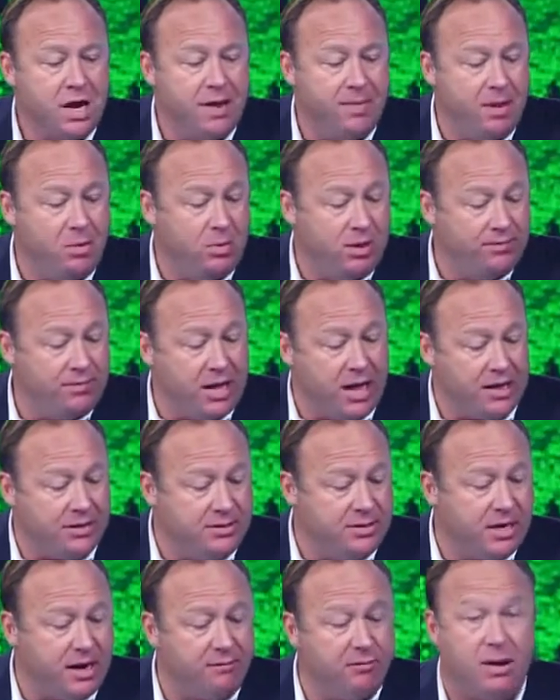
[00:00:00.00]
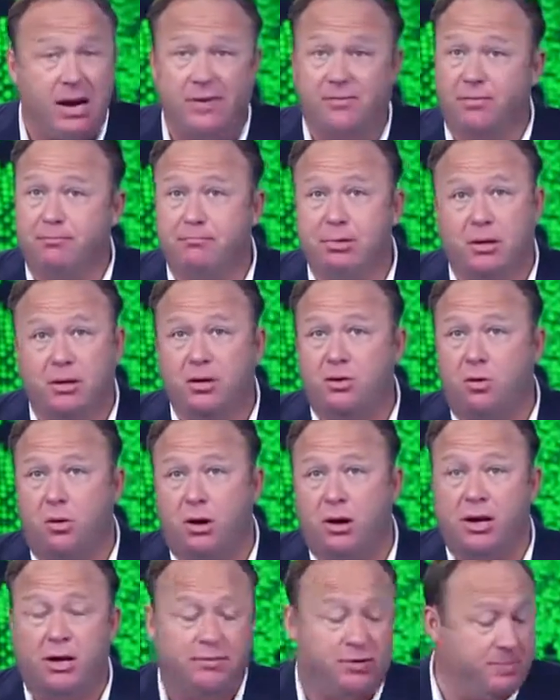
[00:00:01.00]
And then we've got everybody from Billy
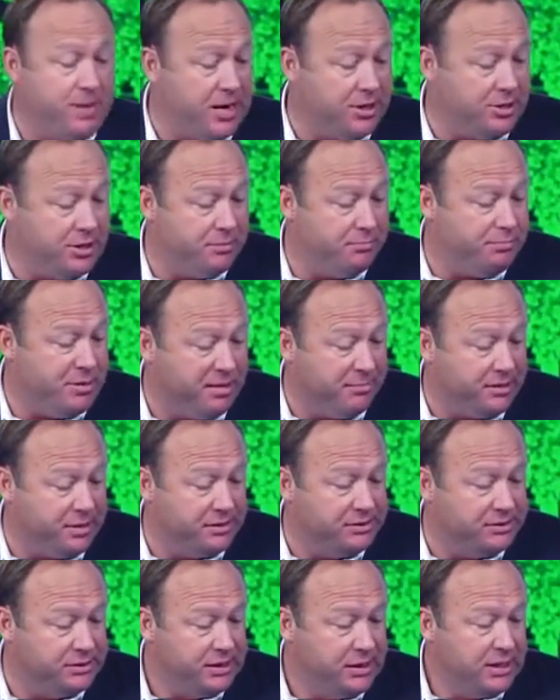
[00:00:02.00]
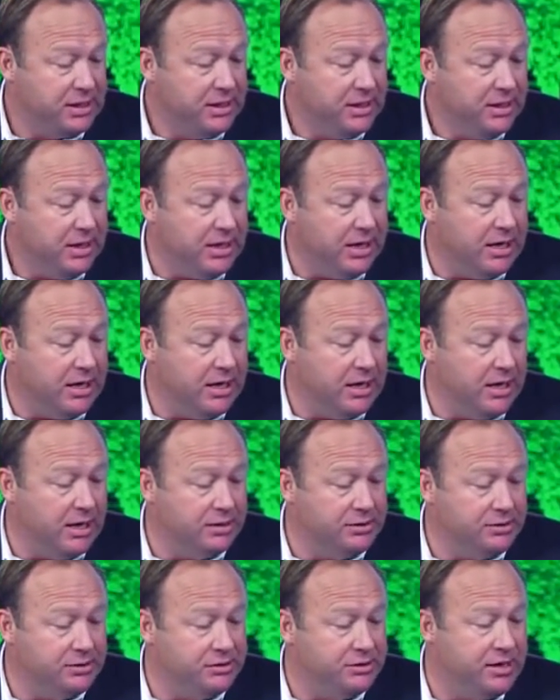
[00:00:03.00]
Corgan of Smashing Pumpkins
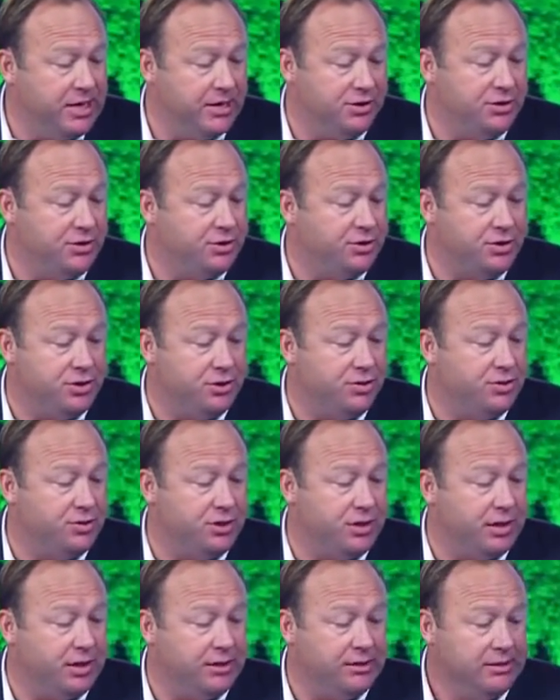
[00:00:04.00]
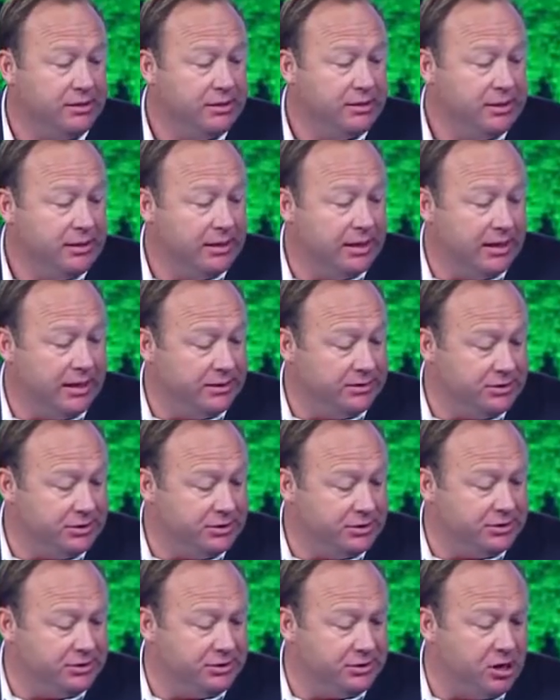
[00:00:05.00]
to Dinesh D'Souza
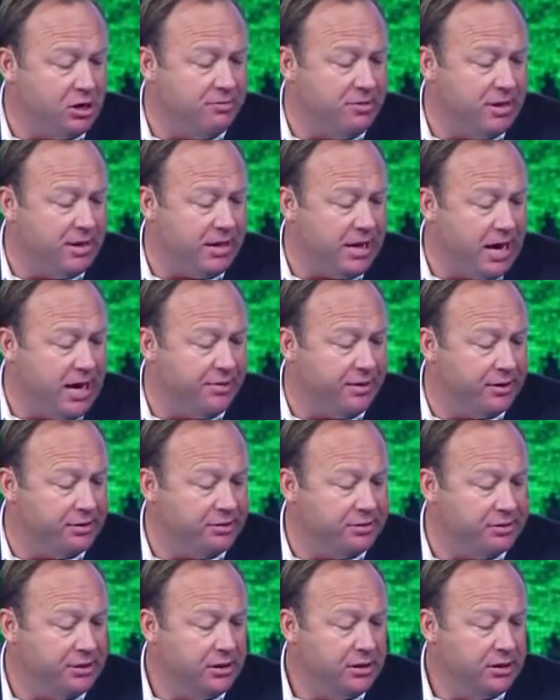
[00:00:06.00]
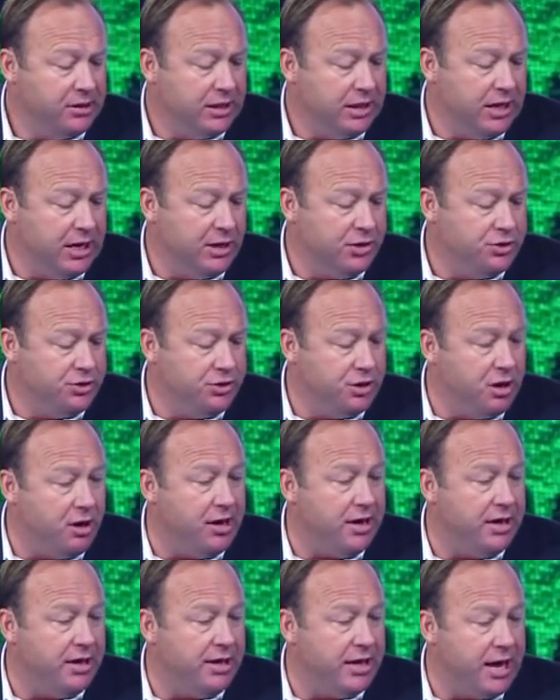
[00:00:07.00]
to just so many others
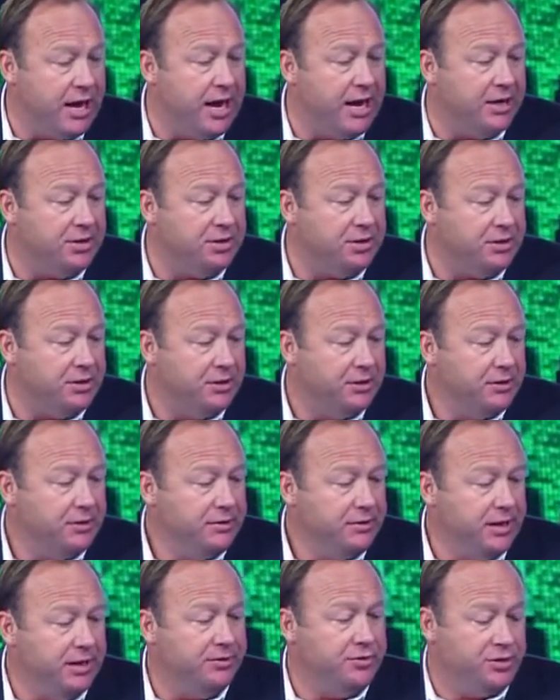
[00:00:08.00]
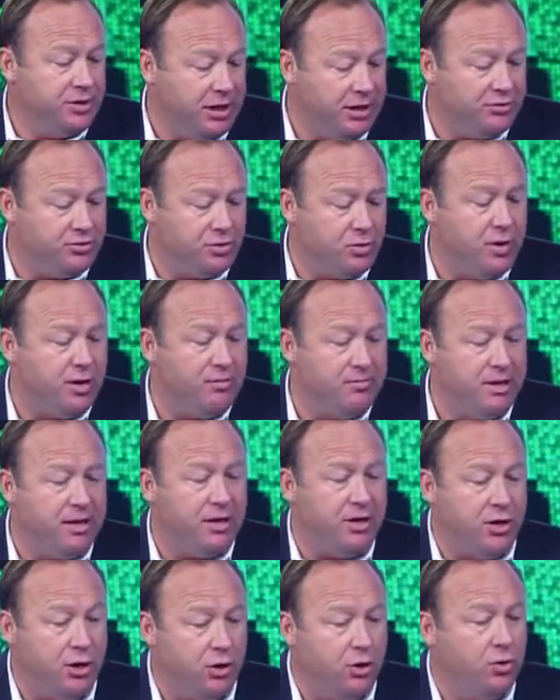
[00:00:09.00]
joining us. It's going to
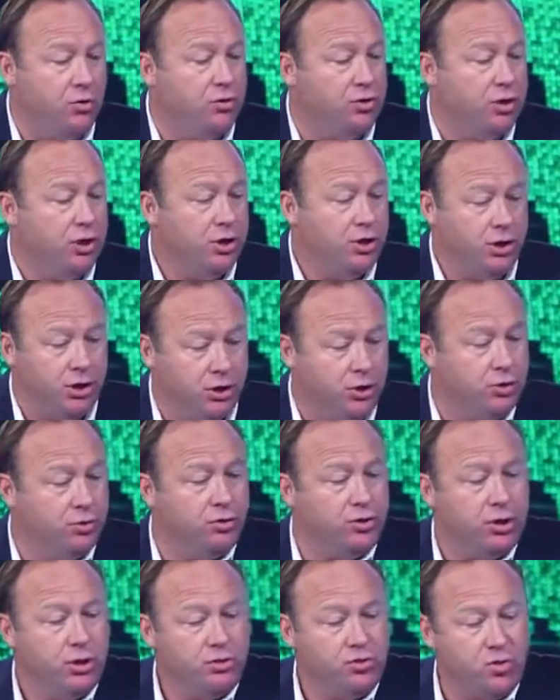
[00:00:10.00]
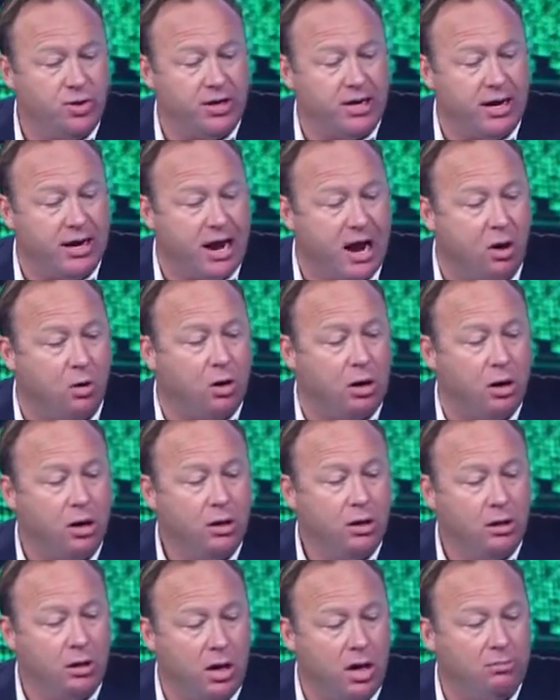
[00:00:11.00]
be a huge, huge 28-hour
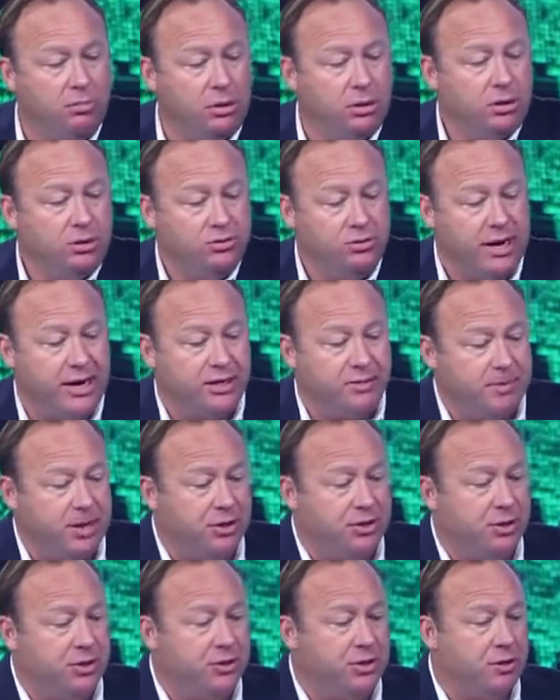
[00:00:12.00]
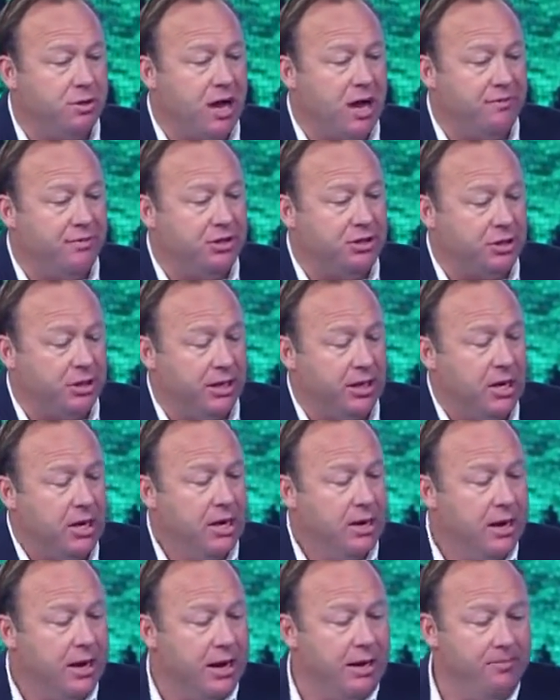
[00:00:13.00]
global transmission. So obviously,
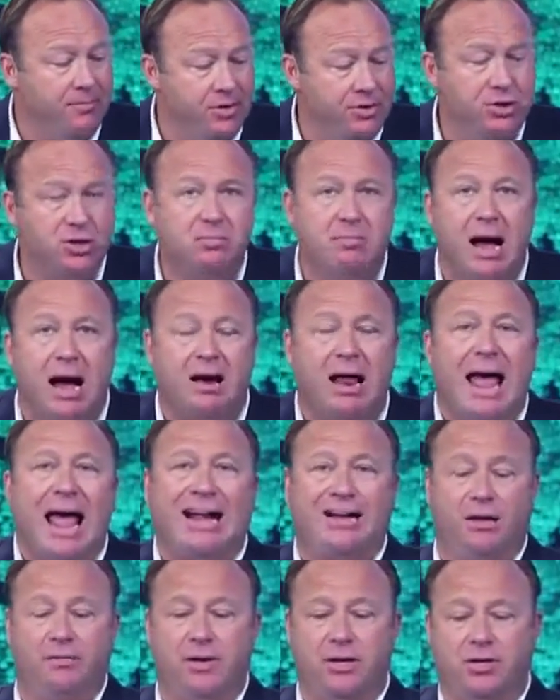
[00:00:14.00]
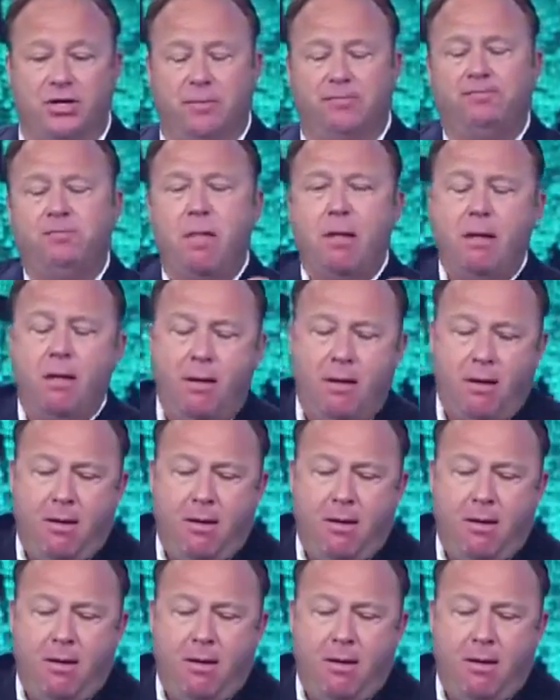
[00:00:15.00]
this is about activism.